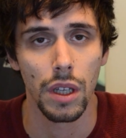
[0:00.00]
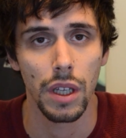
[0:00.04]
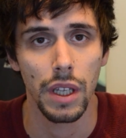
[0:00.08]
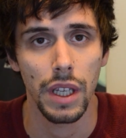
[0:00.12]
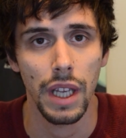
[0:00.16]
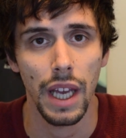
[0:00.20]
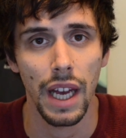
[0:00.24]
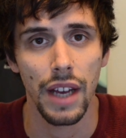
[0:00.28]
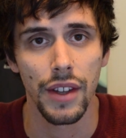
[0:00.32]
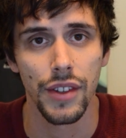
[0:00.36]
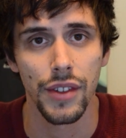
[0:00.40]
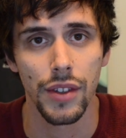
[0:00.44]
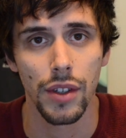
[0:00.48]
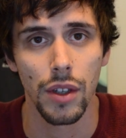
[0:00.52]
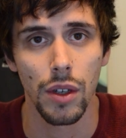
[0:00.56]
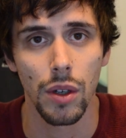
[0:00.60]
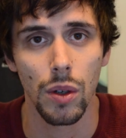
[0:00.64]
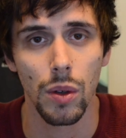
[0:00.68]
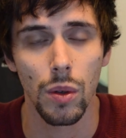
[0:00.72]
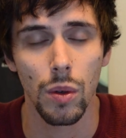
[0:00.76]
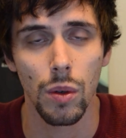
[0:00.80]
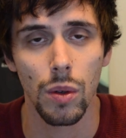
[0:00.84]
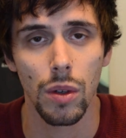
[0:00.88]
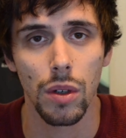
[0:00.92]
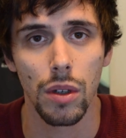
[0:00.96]
yeah,
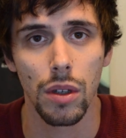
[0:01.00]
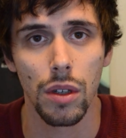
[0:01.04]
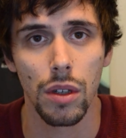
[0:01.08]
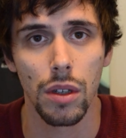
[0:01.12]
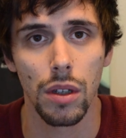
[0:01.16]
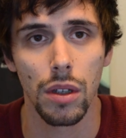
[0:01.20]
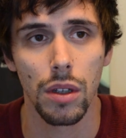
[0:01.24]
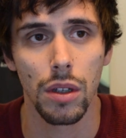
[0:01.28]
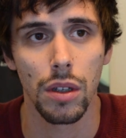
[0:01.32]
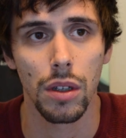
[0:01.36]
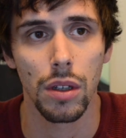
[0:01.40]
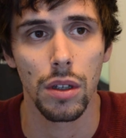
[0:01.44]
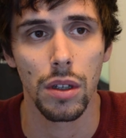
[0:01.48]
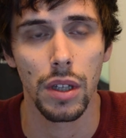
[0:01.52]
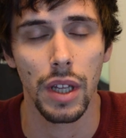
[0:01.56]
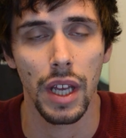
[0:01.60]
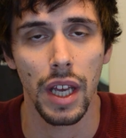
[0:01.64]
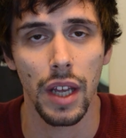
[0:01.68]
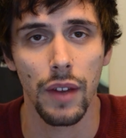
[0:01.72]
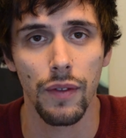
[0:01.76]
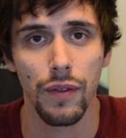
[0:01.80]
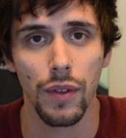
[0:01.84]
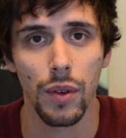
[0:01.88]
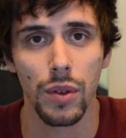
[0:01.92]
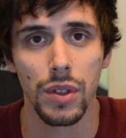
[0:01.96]
so the
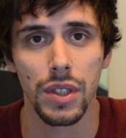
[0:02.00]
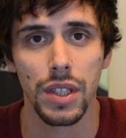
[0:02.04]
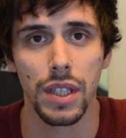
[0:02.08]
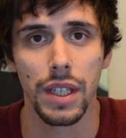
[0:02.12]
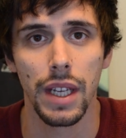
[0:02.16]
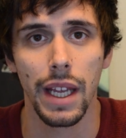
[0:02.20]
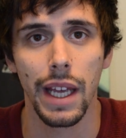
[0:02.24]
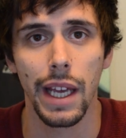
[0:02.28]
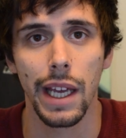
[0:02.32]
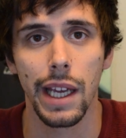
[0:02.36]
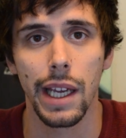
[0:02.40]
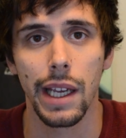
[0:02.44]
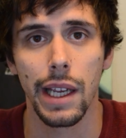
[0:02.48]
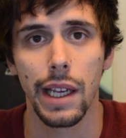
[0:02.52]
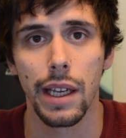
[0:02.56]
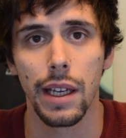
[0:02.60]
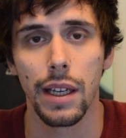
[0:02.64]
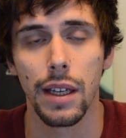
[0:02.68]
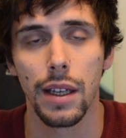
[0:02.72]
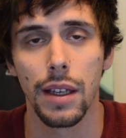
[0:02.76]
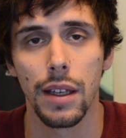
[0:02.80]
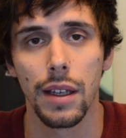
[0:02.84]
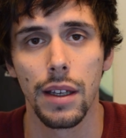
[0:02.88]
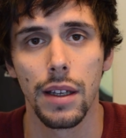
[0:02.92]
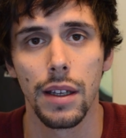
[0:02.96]
headphone today
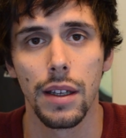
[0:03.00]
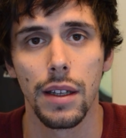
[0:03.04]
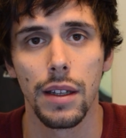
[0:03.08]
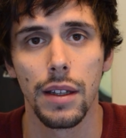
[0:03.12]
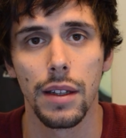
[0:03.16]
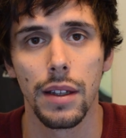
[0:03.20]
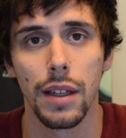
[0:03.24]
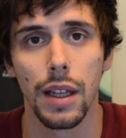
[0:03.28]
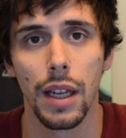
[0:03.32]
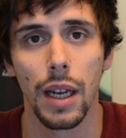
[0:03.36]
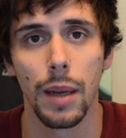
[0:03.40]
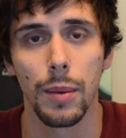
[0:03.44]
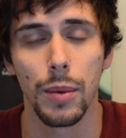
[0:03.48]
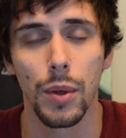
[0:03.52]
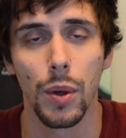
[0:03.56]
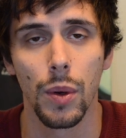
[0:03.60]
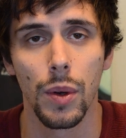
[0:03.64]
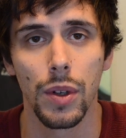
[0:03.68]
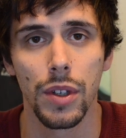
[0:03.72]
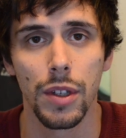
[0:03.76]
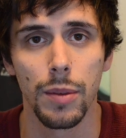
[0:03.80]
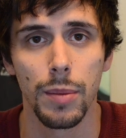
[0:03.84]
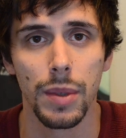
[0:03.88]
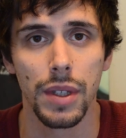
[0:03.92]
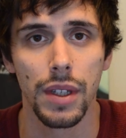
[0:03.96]
that I'm
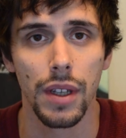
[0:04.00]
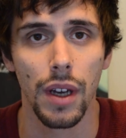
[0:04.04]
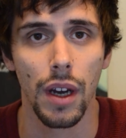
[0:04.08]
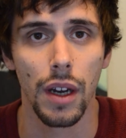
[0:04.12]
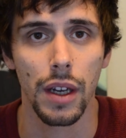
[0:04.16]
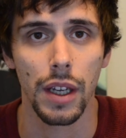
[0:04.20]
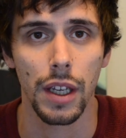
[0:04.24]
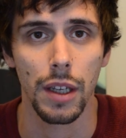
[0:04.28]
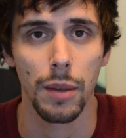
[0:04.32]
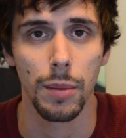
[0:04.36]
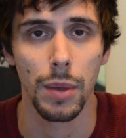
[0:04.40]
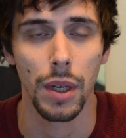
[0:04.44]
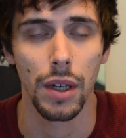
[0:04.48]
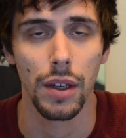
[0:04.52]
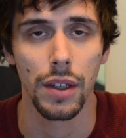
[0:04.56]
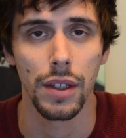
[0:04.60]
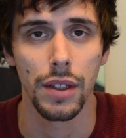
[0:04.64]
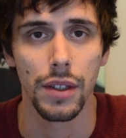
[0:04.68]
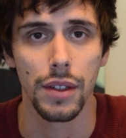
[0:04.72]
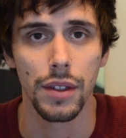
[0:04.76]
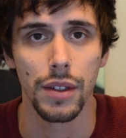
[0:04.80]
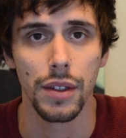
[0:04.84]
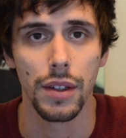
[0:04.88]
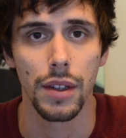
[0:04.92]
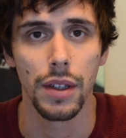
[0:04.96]
going to be talking about
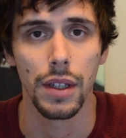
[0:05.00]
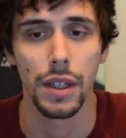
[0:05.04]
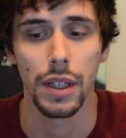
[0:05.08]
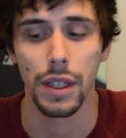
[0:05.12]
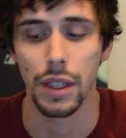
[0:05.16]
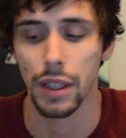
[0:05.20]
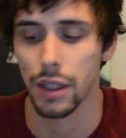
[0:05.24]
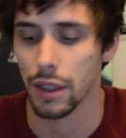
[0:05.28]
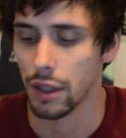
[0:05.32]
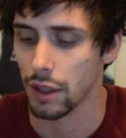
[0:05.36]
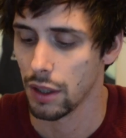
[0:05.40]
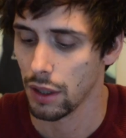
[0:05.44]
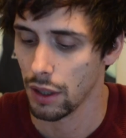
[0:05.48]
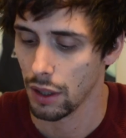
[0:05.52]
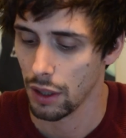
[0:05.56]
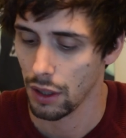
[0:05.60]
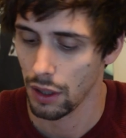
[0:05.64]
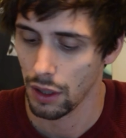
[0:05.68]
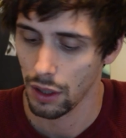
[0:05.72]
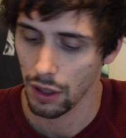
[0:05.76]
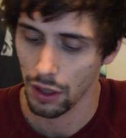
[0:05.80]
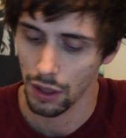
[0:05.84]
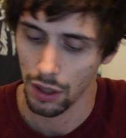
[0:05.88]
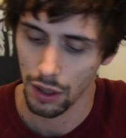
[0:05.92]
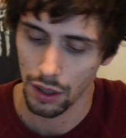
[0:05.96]
is the
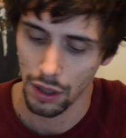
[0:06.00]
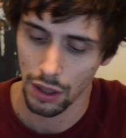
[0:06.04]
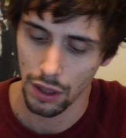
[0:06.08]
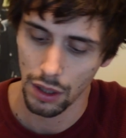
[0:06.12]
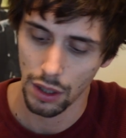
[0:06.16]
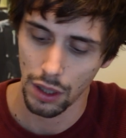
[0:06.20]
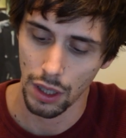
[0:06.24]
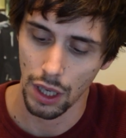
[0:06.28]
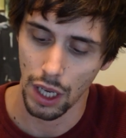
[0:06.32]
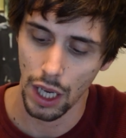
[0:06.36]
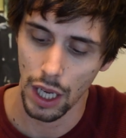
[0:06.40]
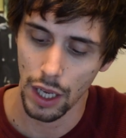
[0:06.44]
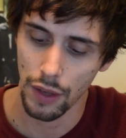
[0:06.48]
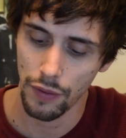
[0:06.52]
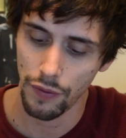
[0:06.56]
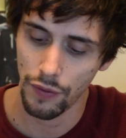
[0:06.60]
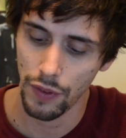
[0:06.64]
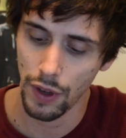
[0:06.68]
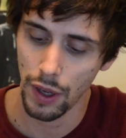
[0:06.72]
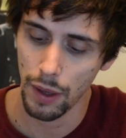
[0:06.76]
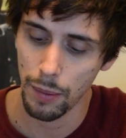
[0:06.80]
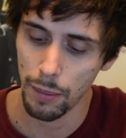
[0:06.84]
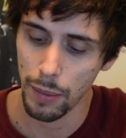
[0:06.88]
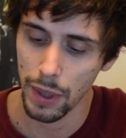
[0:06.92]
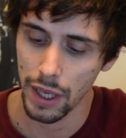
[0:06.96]

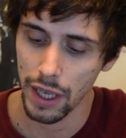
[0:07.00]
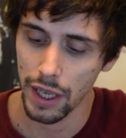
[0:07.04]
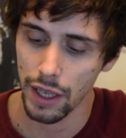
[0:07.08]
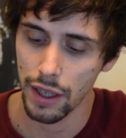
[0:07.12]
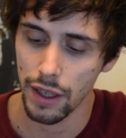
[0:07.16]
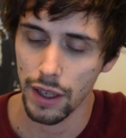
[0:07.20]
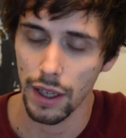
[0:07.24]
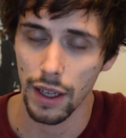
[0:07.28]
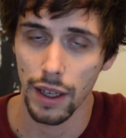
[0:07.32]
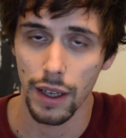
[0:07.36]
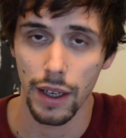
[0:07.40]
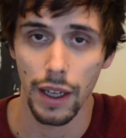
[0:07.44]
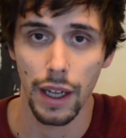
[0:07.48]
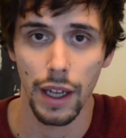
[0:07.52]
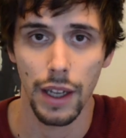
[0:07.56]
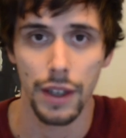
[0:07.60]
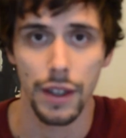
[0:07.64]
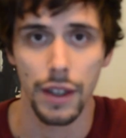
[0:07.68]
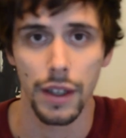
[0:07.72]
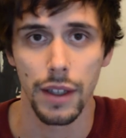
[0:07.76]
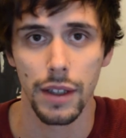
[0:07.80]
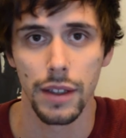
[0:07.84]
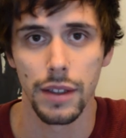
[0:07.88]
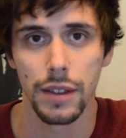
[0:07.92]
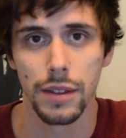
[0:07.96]
HIFIMAN
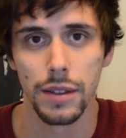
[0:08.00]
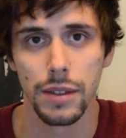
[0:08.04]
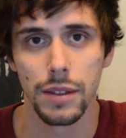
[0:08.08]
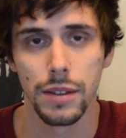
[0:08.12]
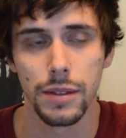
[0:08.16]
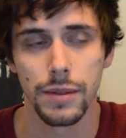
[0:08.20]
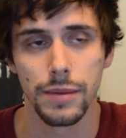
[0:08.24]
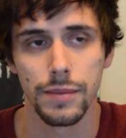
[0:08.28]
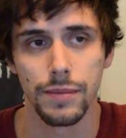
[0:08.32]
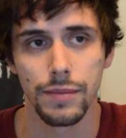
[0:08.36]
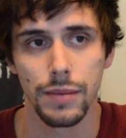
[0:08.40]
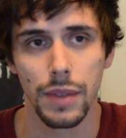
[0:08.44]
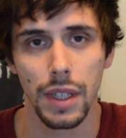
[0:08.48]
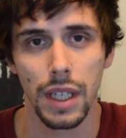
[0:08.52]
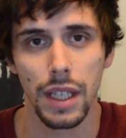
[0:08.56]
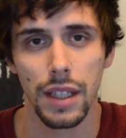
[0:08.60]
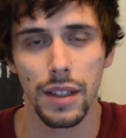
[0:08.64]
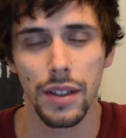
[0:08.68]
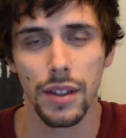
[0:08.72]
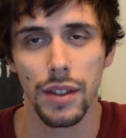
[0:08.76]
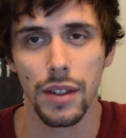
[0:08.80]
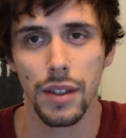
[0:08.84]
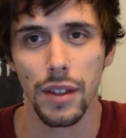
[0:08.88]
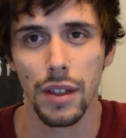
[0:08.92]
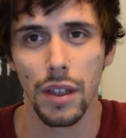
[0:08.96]
Ananda.
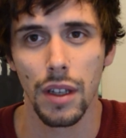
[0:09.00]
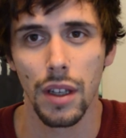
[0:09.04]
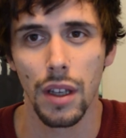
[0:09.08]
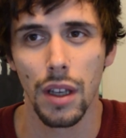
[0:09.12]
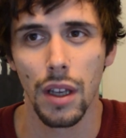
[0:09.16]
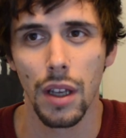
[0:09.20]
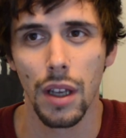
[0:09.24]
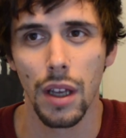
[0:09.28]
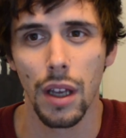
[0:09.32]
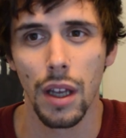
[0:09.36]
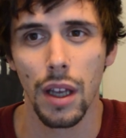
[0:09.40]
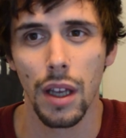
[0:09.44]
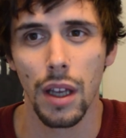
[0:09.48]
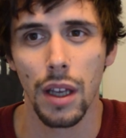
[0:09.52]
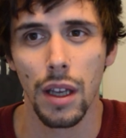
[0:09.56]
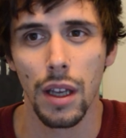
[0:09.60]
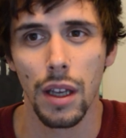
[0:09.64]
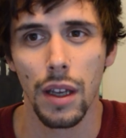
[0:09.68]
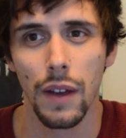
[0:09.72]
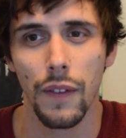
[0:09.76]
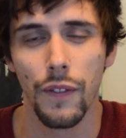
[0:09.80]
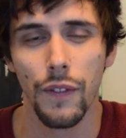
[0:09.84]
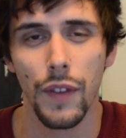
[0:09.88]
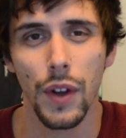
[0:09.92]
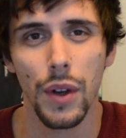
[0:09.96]
It's
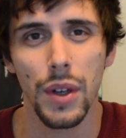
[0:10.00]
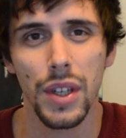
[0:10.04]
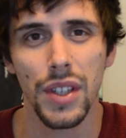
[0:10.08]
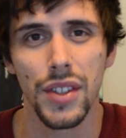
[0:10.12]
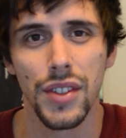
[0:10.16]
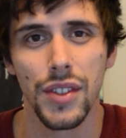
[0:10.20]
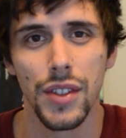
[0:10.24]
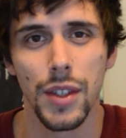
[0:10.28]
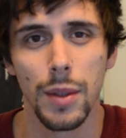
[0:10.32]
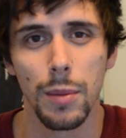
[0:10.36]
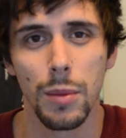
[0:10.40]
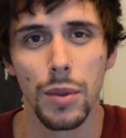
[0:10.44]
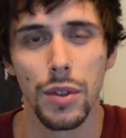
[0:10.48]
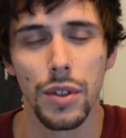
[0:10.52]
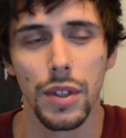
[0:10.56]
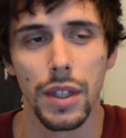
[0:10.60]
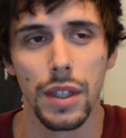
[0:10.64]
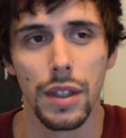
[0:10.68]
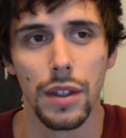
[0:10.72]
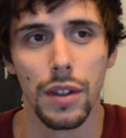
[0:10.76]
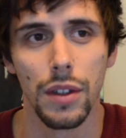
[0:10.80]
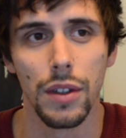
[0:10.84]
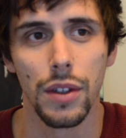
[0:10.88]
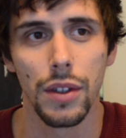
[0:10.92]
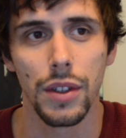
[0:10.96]
very similar
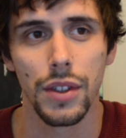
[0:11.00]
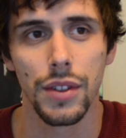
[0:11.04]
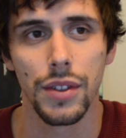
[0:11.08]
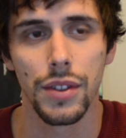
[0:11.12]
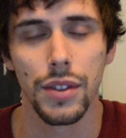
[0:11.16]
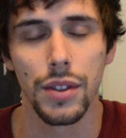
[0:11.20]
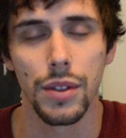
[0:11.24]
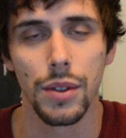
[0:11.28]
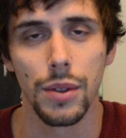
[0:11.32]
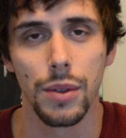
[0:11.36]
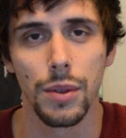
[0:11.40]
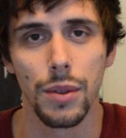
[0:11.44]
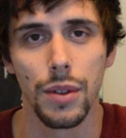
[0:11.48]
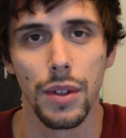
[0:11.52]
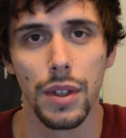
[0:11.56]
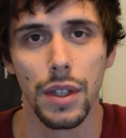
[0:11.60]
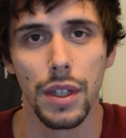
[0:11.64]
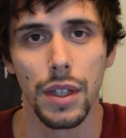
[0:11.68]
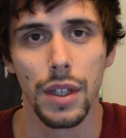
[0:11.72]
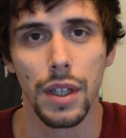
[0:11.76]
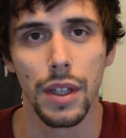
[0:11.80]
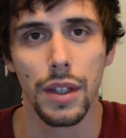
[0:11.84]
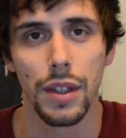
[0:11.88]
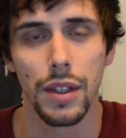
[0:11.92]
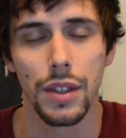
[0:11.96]
in looks to
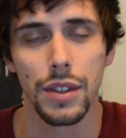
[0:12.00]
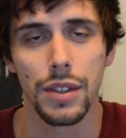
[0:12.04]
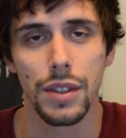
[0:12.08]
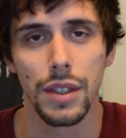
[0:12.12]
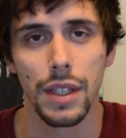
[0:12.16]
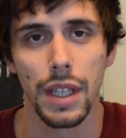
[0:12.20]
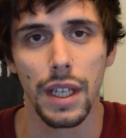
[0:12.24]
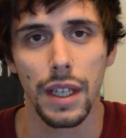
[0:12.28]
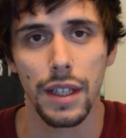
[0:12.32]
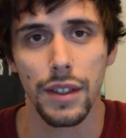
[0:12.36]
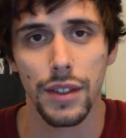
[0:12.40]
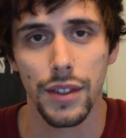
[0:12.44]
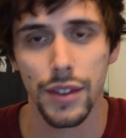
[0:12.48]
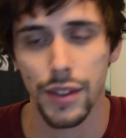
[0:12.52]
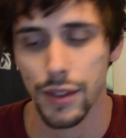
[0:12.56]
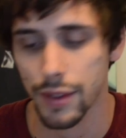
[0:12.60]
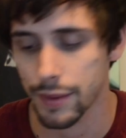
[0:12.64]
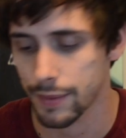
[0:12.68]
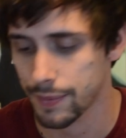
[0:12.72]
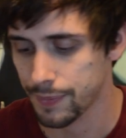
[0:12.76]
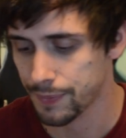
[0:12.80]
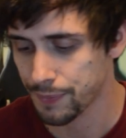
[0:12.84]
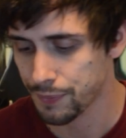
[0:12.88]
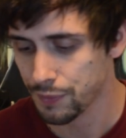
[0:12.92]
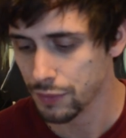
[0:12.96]
the Edition X,
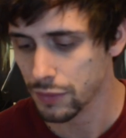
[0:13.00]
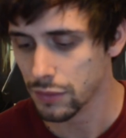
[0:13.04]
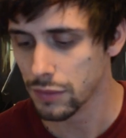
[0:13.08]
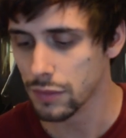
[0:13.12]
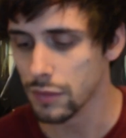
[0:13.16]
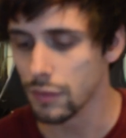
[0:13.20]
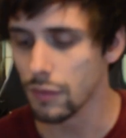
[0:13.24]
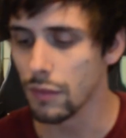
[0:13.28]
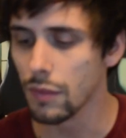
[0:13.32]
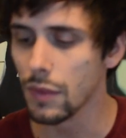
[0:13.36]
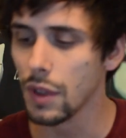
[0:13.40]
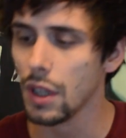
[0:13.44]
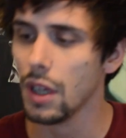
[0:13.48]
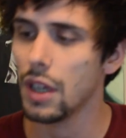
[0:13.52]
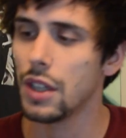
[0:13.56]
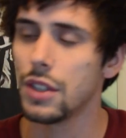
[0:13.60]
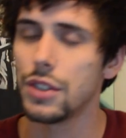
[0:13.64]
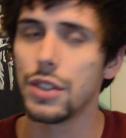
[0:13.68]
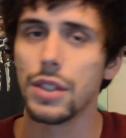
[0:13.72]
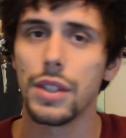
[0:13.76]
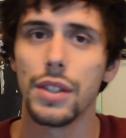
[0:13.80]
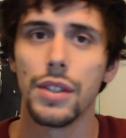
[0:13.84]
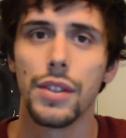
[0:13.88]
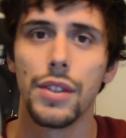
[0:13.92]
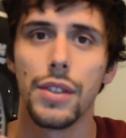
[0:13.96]
as
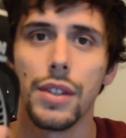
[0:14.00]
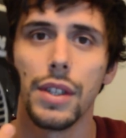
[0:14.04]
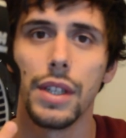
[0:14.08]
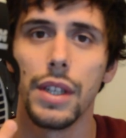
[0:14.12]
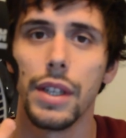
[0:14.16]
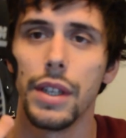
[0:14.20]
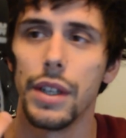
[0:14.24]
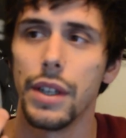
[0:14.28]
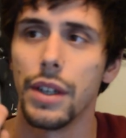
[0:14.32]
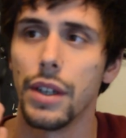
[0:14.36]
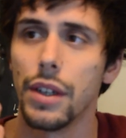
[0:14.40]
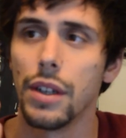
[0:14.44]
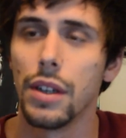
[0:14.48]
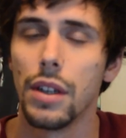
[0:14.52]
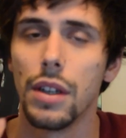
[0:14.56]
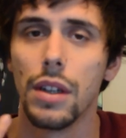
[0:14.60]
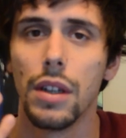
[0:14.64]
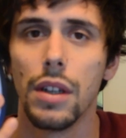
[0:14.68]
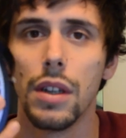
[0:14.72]
you can see here.